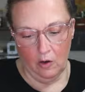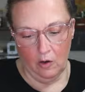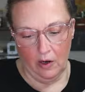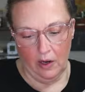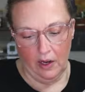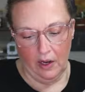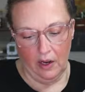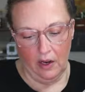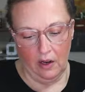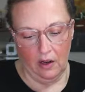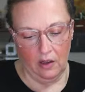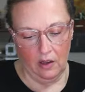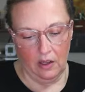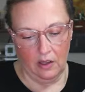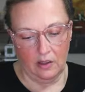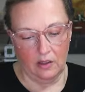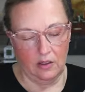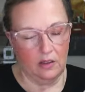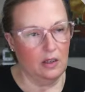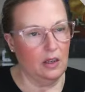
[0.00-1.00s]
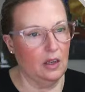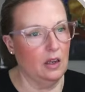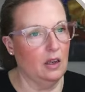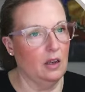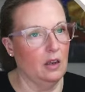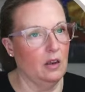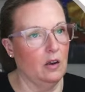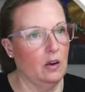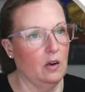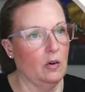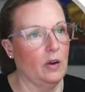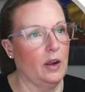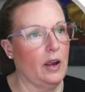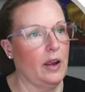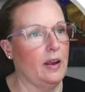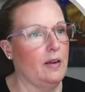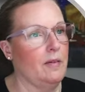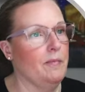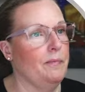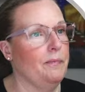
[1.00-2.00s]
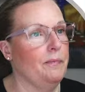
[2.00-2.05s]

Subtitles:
Okay, let's see. Okay.